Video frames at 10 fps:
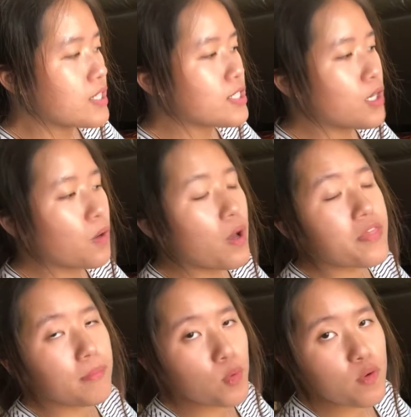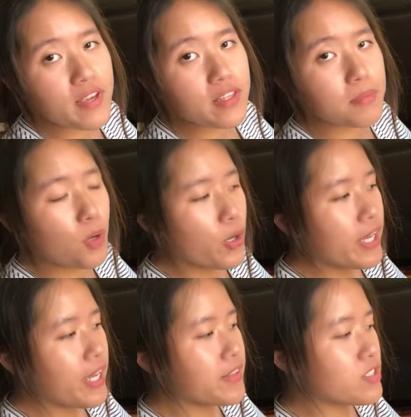So the movie The Boy
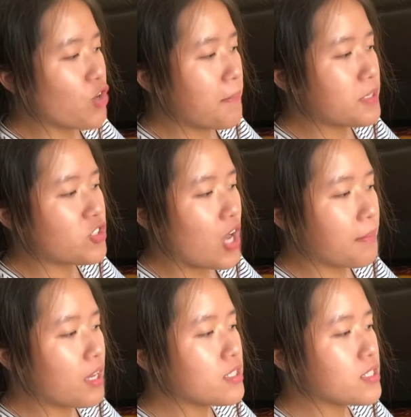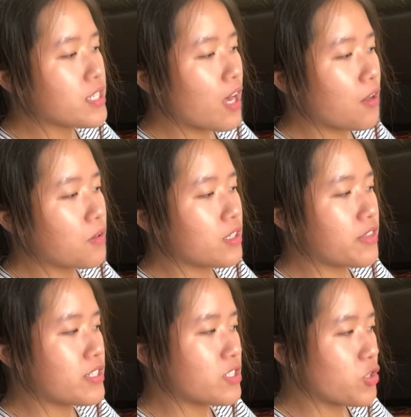in the Striped Pajama tells
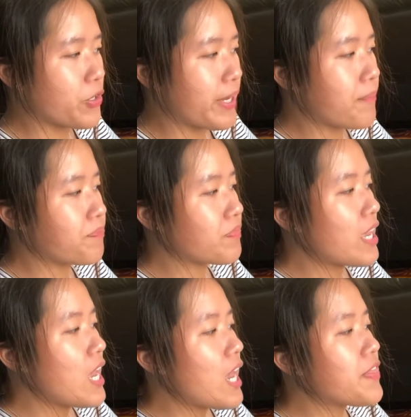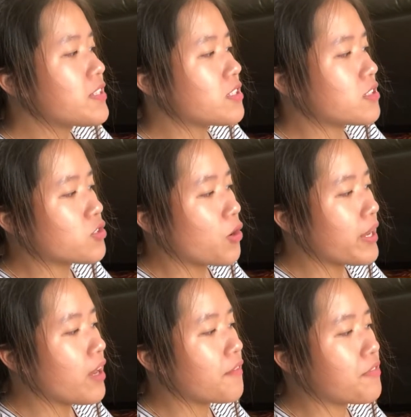this story. It is the
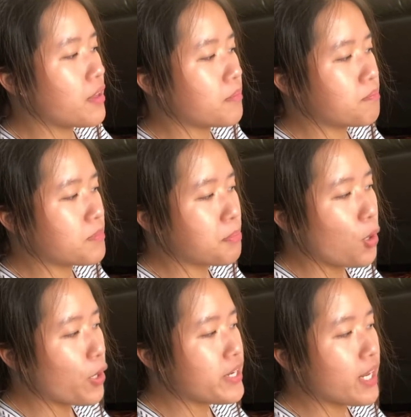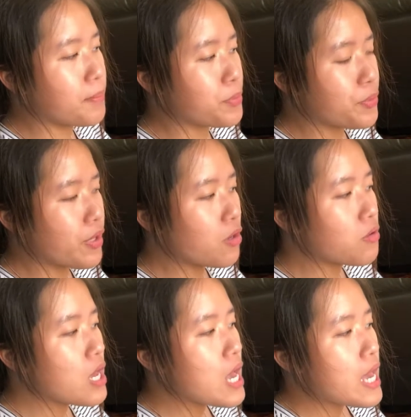story of the boy named Bruno.
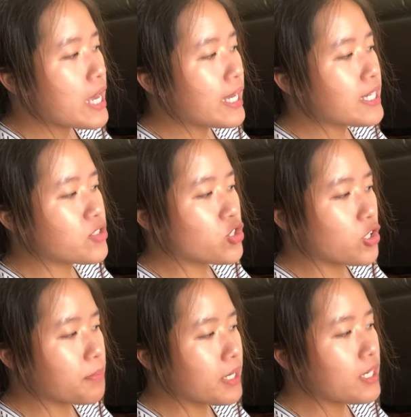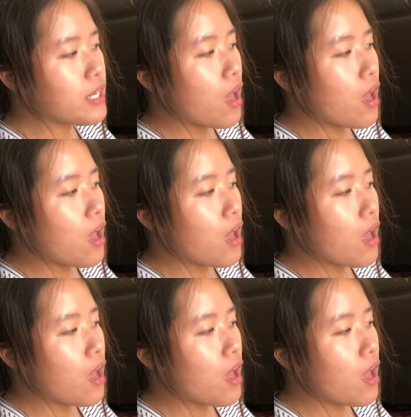He is German.